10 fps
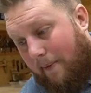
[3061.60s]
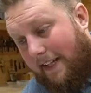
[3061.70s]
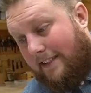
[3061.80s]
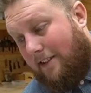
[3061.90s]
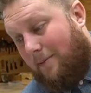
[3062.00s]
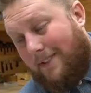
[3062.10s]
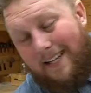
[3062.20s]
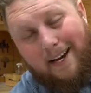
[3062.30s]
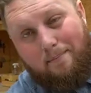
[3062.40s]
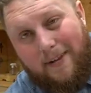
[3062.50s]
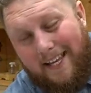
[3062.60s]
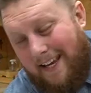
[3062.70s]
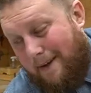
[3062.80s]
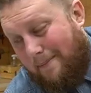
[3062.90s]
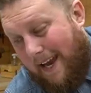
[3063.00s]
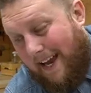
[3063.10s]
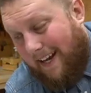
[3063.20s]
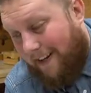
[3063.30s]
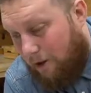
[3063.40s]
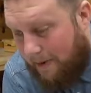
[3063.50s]
It's almost nine P M I
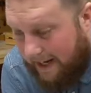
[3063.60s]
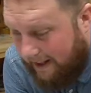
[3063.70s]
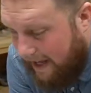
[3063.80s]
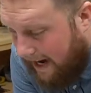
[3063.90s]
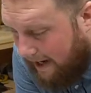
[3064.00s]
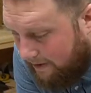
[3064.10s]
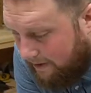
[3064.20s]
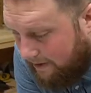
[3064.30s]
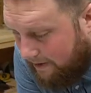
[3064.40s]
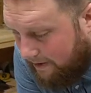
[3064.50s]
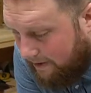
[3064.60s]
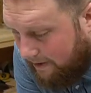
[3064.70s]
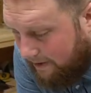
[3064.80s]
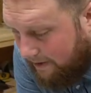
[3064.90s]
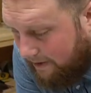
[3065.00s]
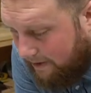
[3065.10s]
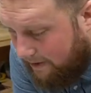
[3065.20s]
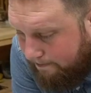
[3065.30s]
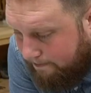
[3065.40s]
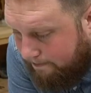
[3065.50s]
gotta go back in the house. Um,